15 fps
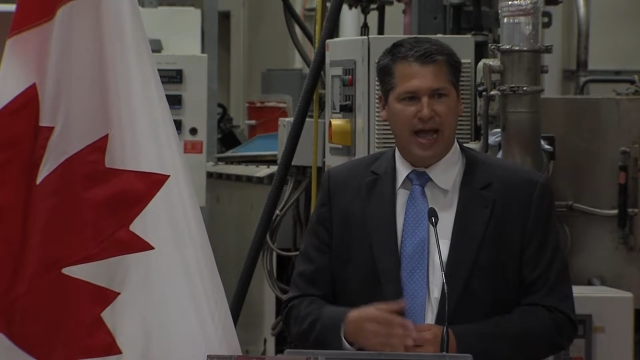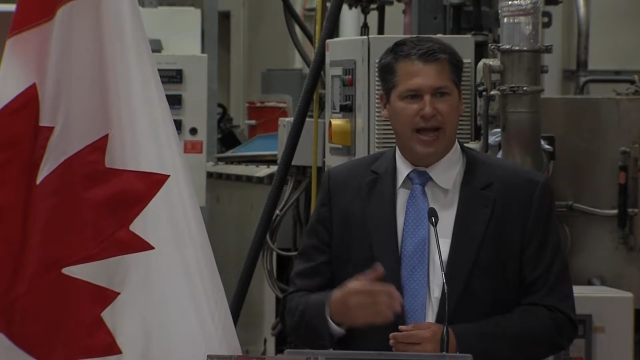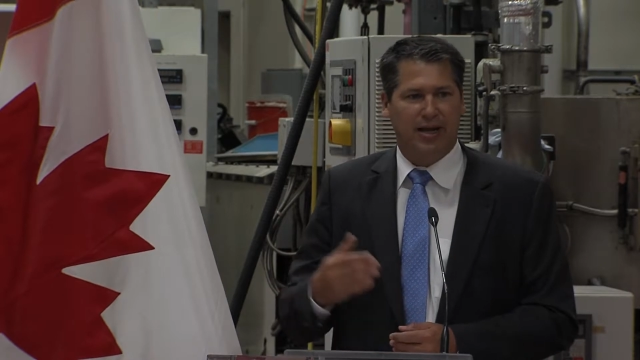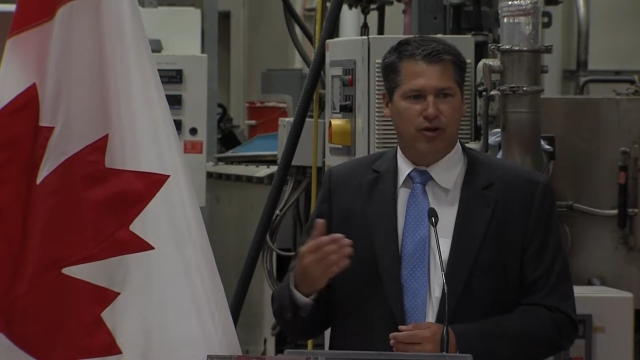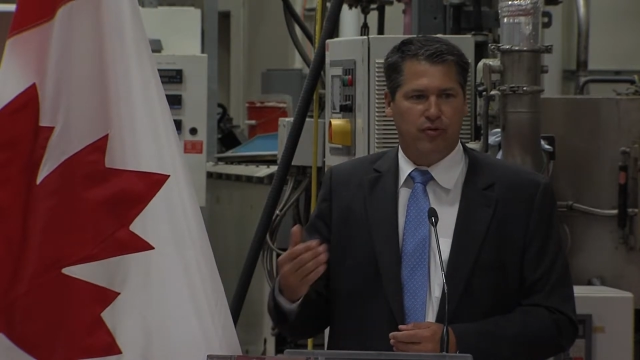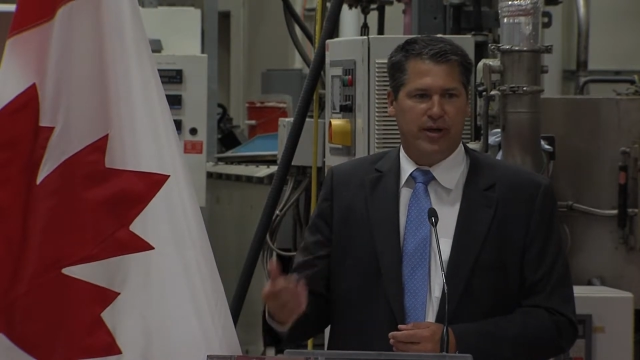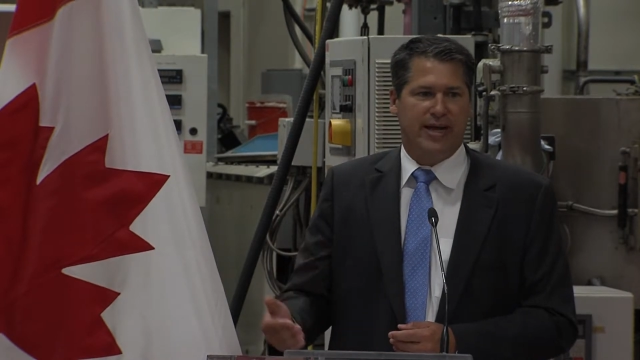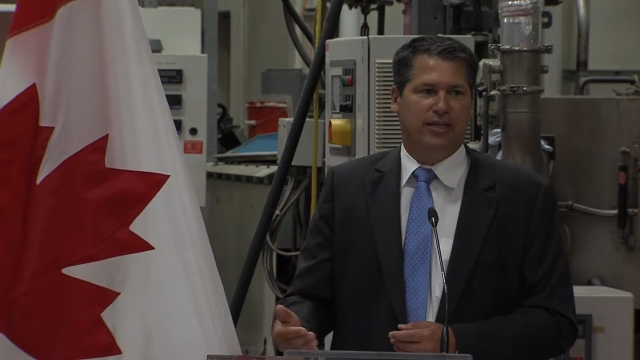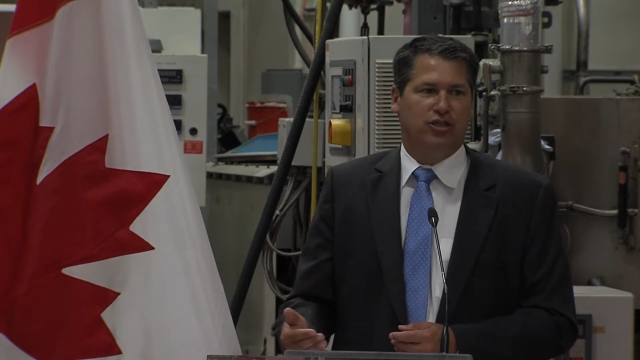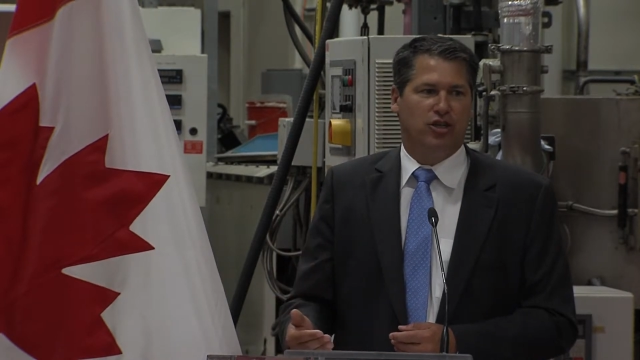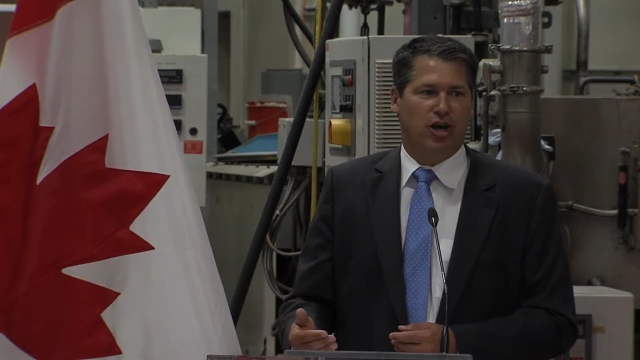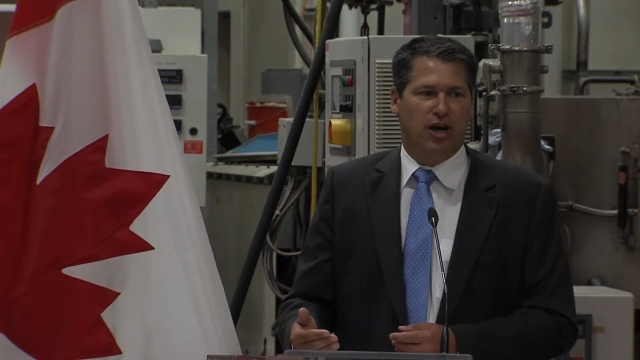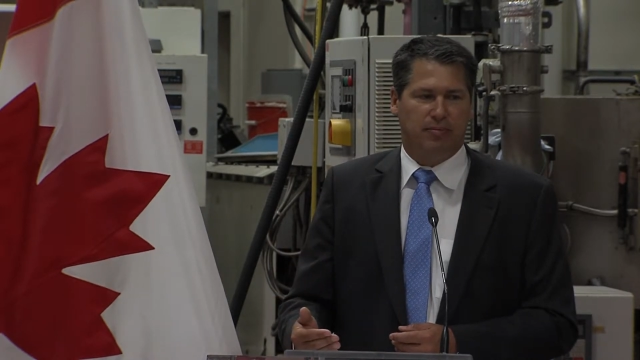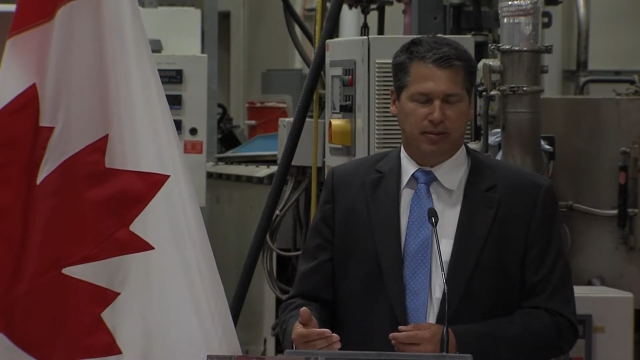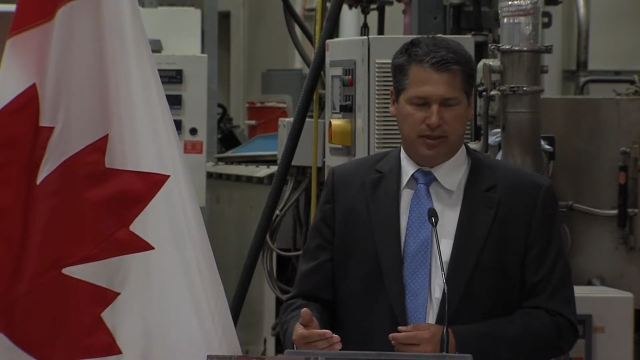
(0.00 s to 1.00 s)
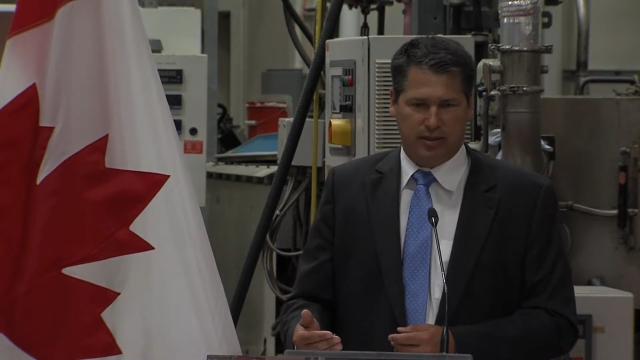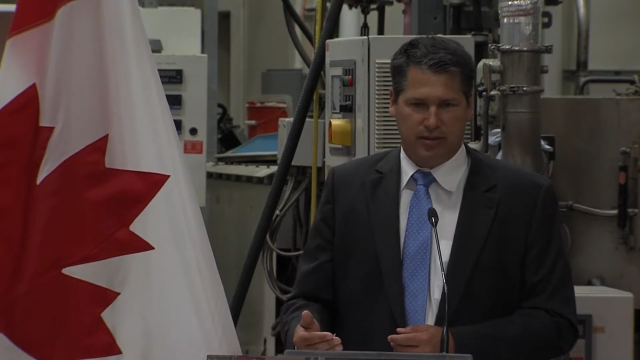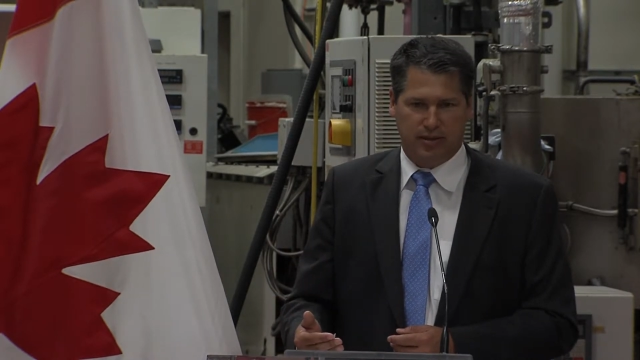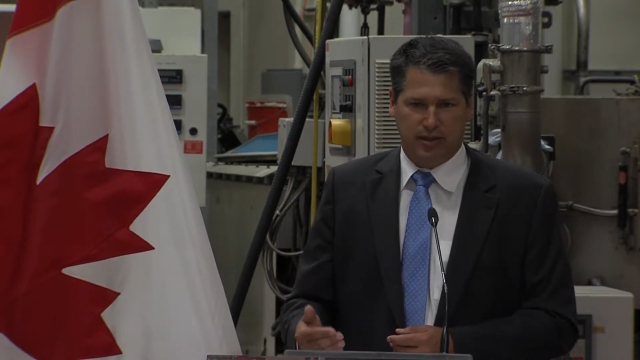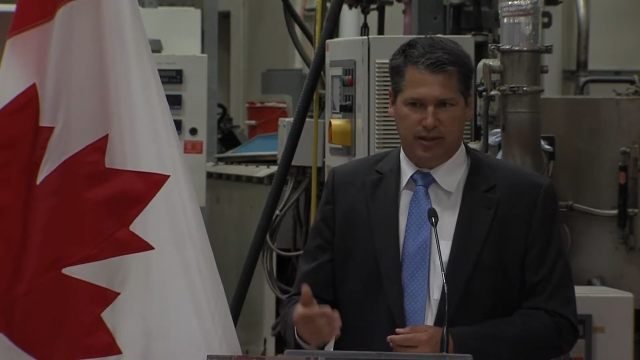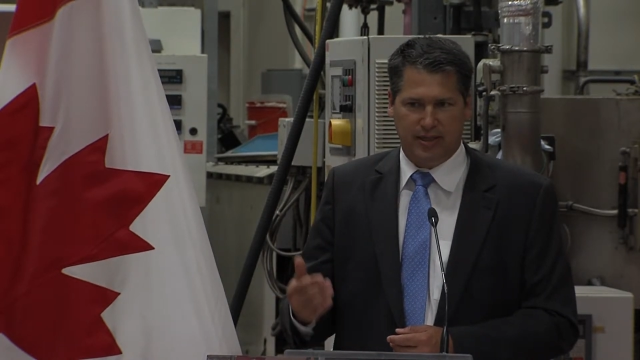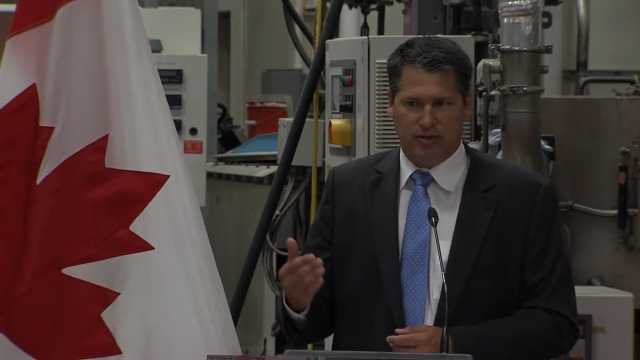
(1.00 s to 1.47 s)
and create
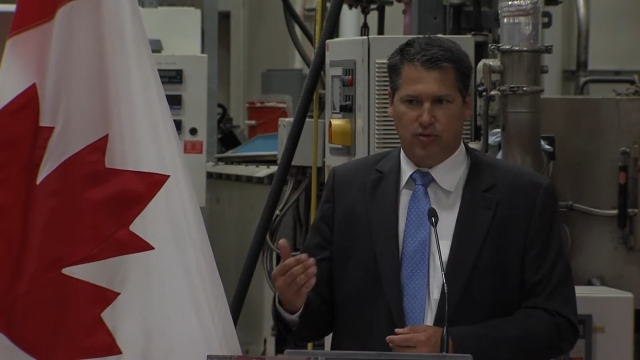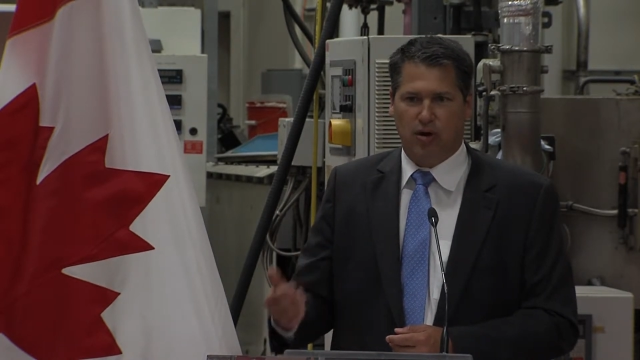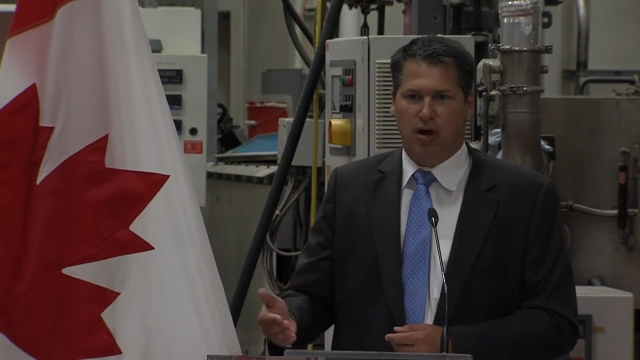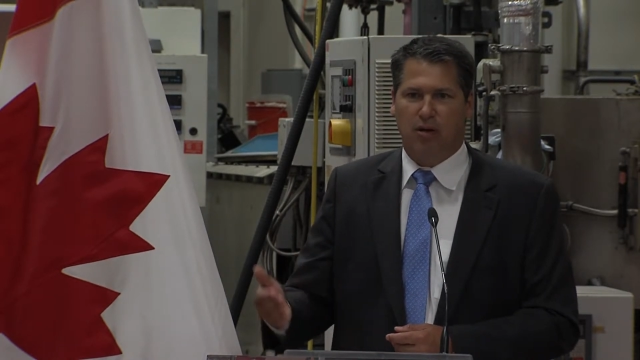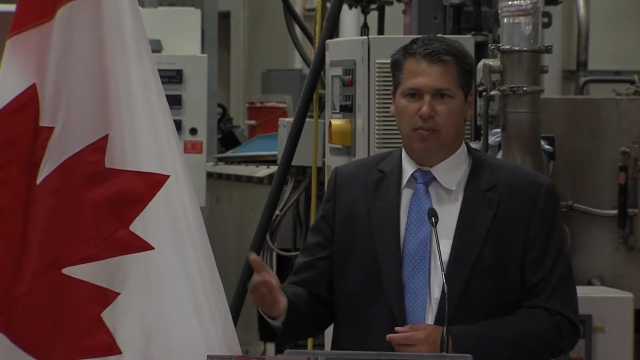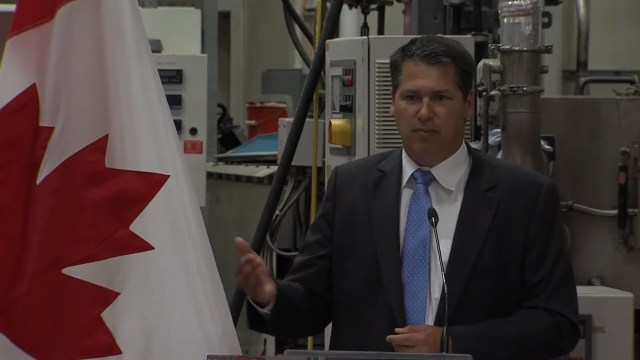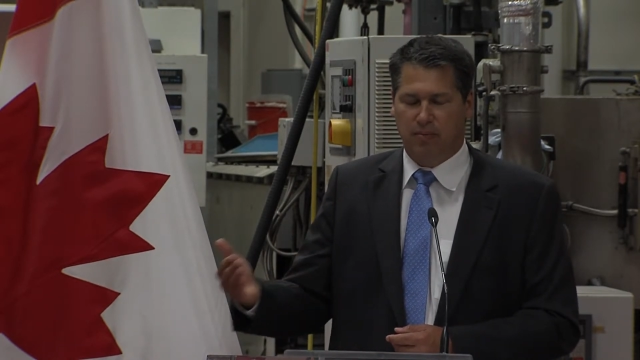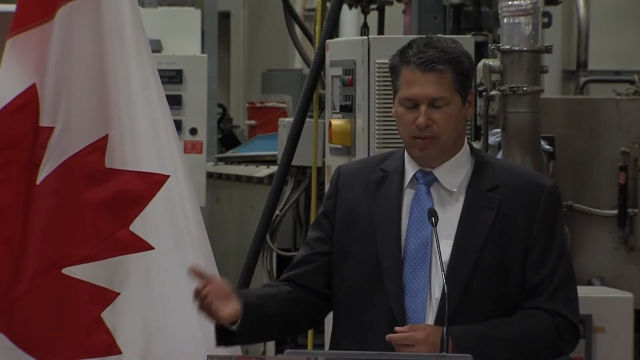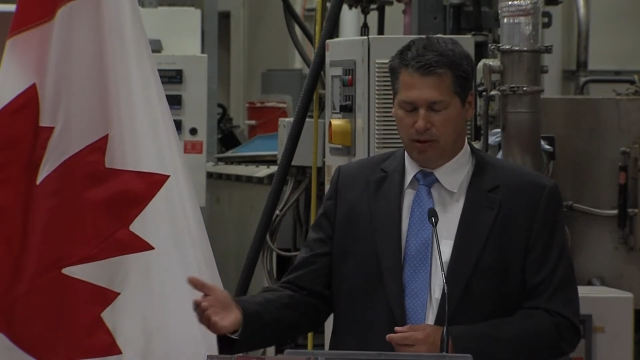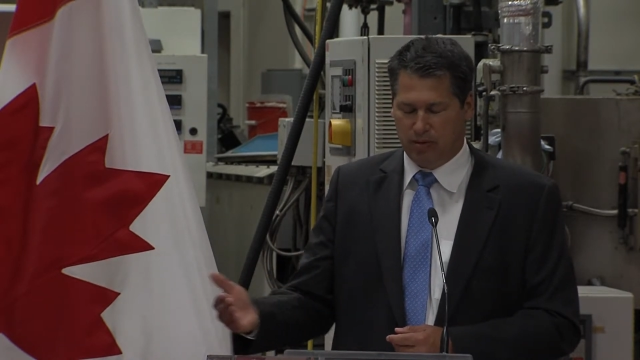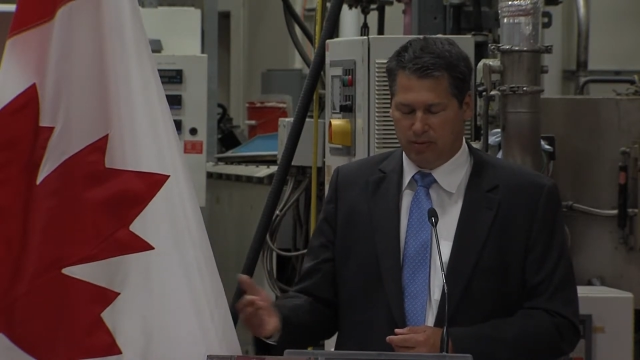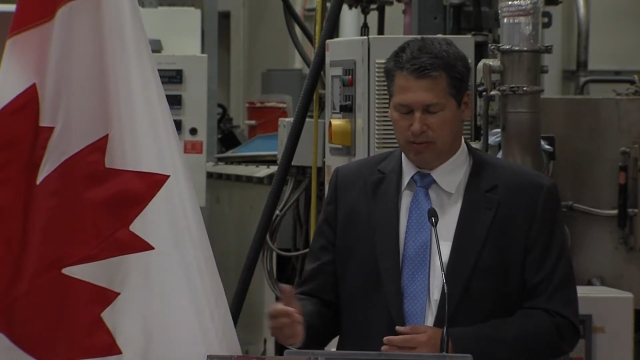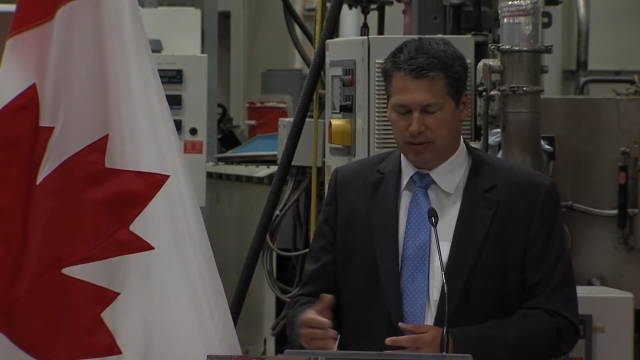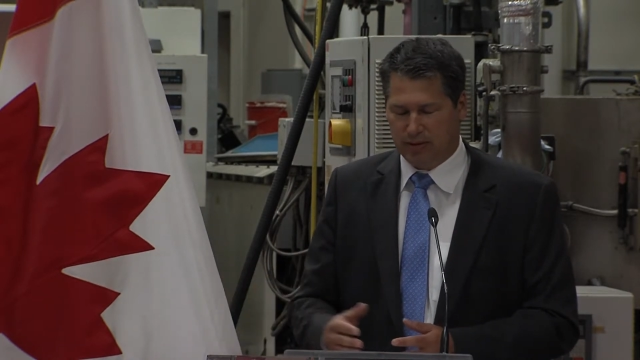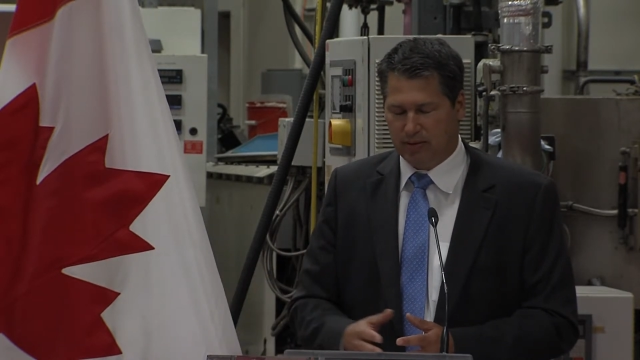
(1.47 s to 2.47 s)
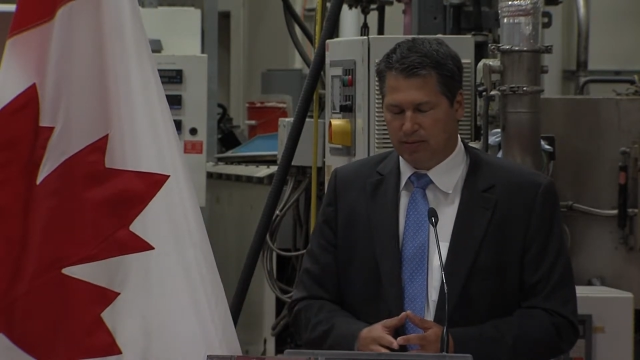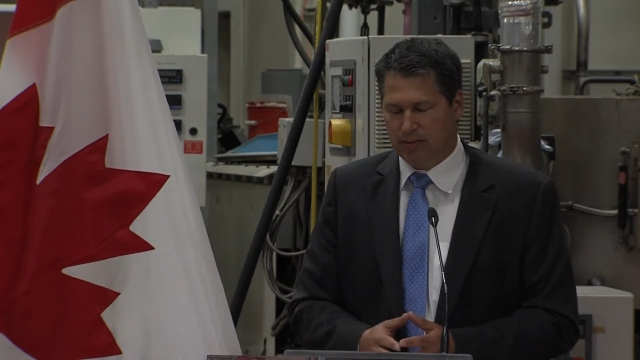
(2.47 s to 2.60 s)
jobs. And these are all, you know,